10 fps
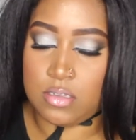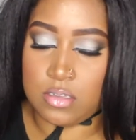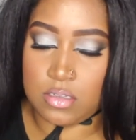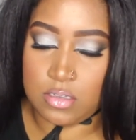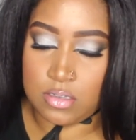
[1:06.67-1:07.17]

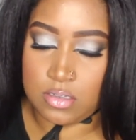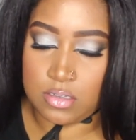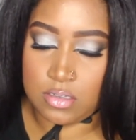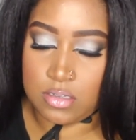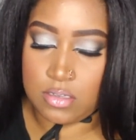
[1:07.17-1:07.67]

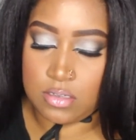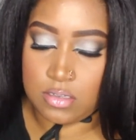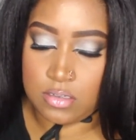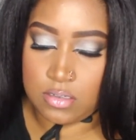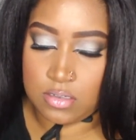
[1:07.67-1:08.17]

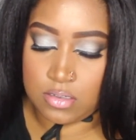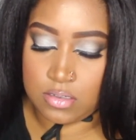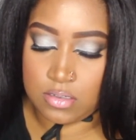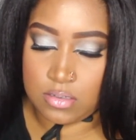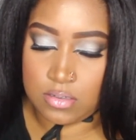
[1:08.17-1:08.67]

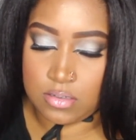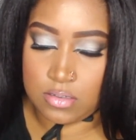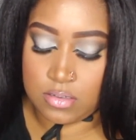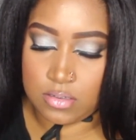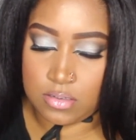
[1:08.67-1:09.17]

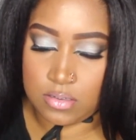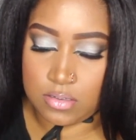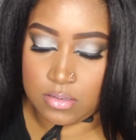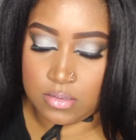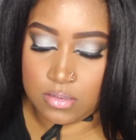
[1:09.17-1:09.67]

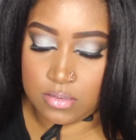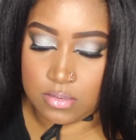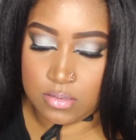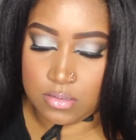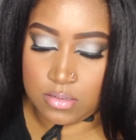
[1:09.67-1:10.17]

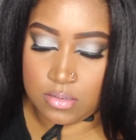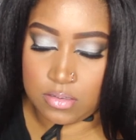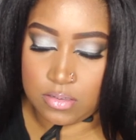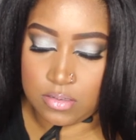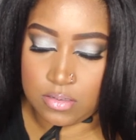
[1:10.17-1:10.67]

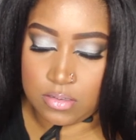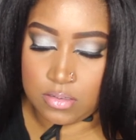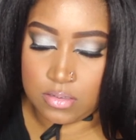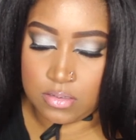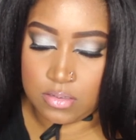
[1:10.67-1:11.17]

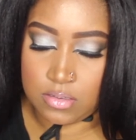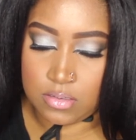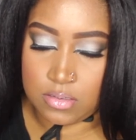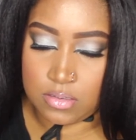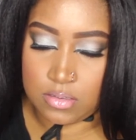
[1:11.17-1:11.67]

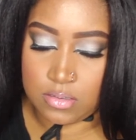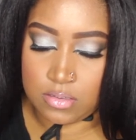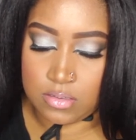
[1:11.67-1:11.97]
[no speech]